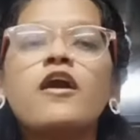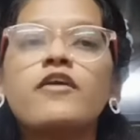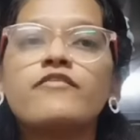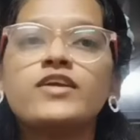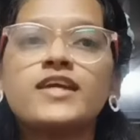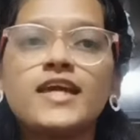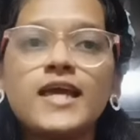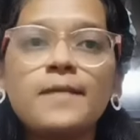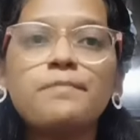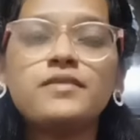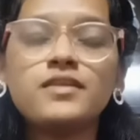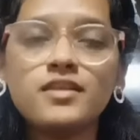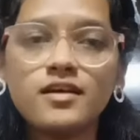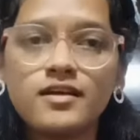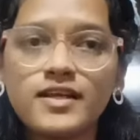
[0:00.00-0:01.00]
We keep
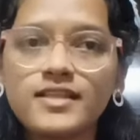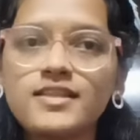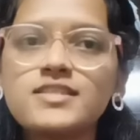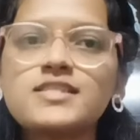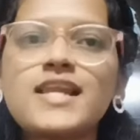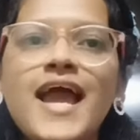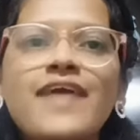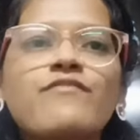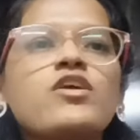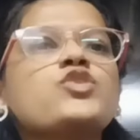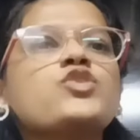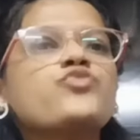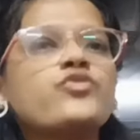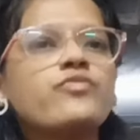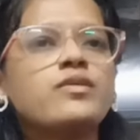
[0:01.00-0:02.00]
learning this
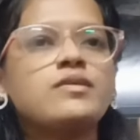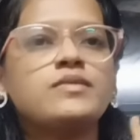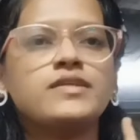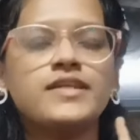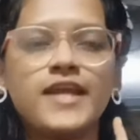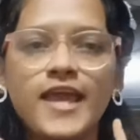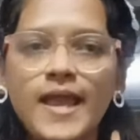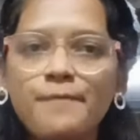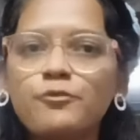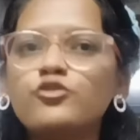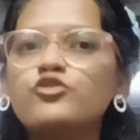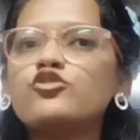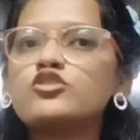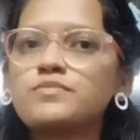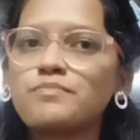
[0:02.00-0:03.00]
language. We will able
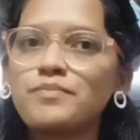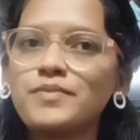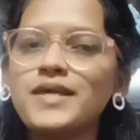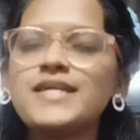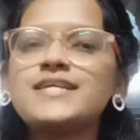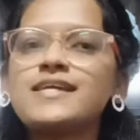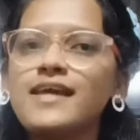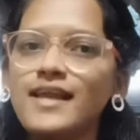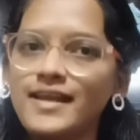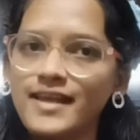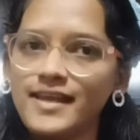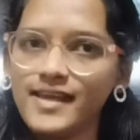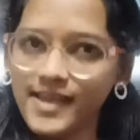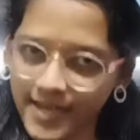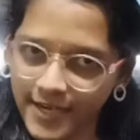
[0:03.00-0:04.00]
to speak in
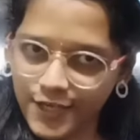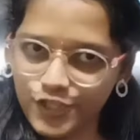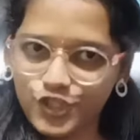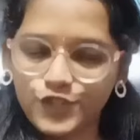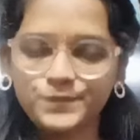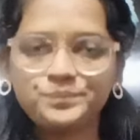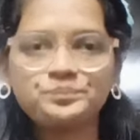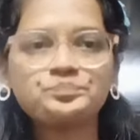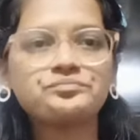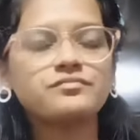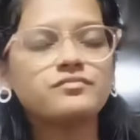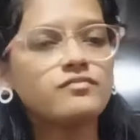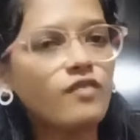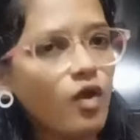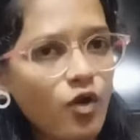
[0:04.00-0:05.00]
English.
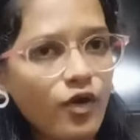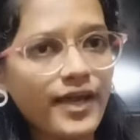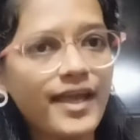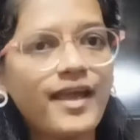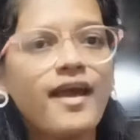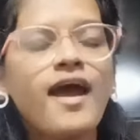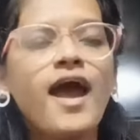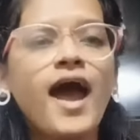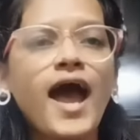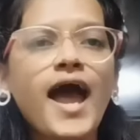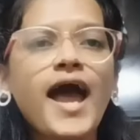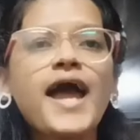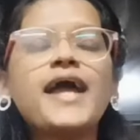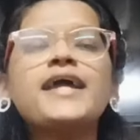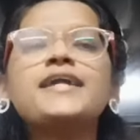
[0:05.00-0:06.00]
Okay,
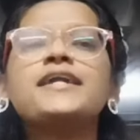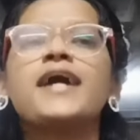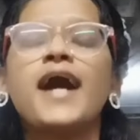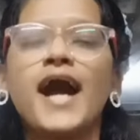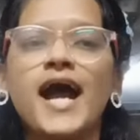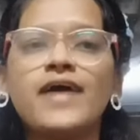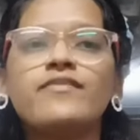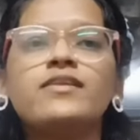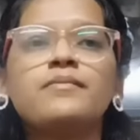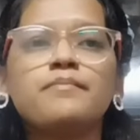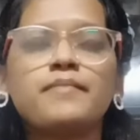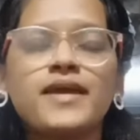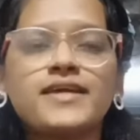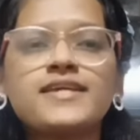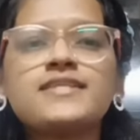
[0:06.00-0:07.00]
and I will
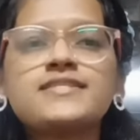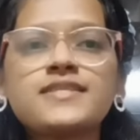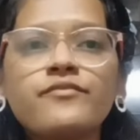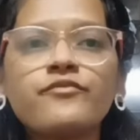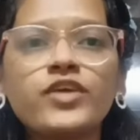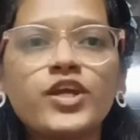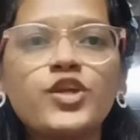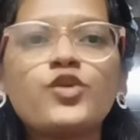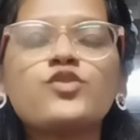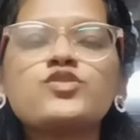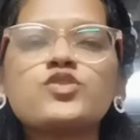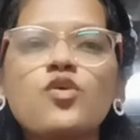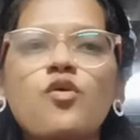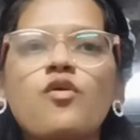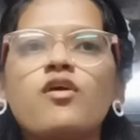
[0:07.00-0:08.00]
making some videos
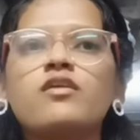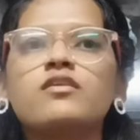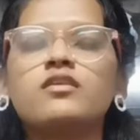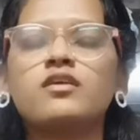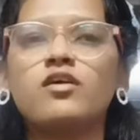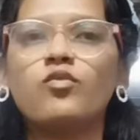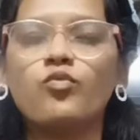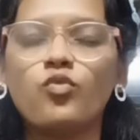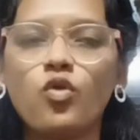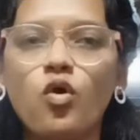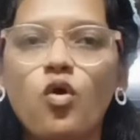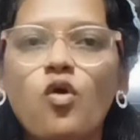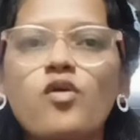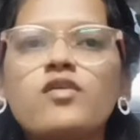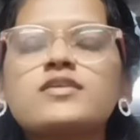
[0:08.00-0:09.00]
on
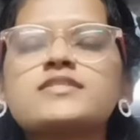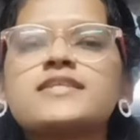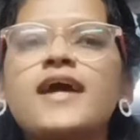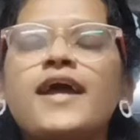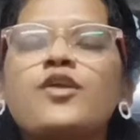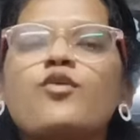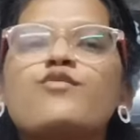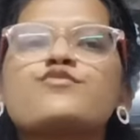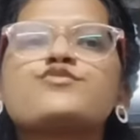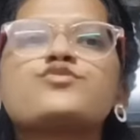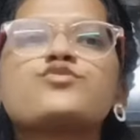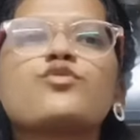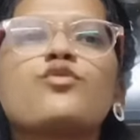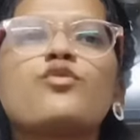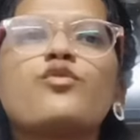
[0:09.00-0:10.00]
vlogs and
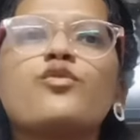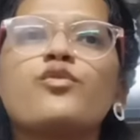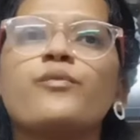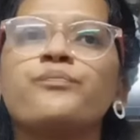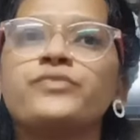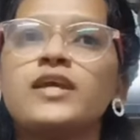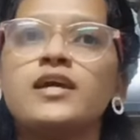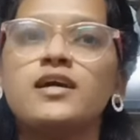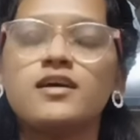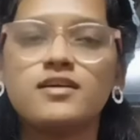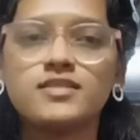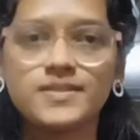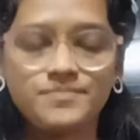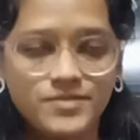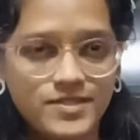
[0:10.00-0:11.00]
also
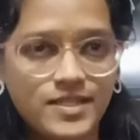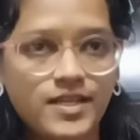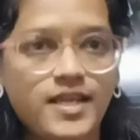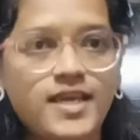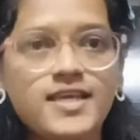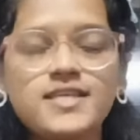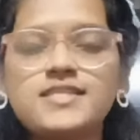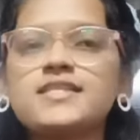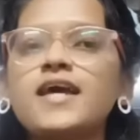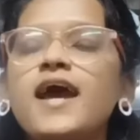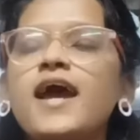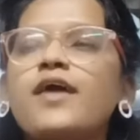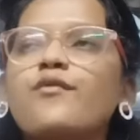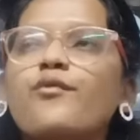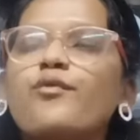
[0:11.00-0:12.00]
some series
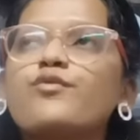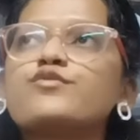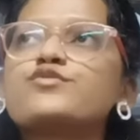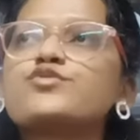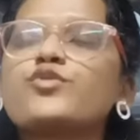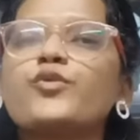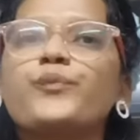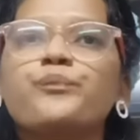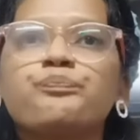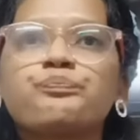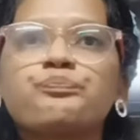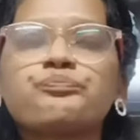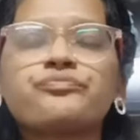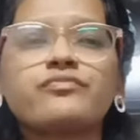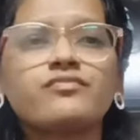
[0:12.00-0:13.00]
and also
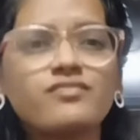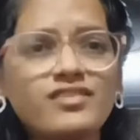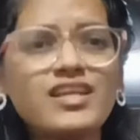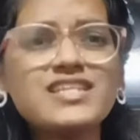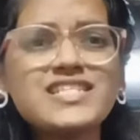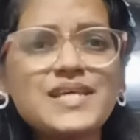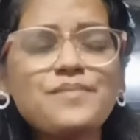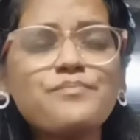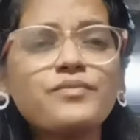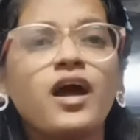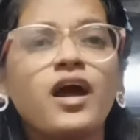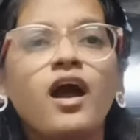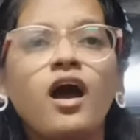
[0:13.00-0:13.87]
some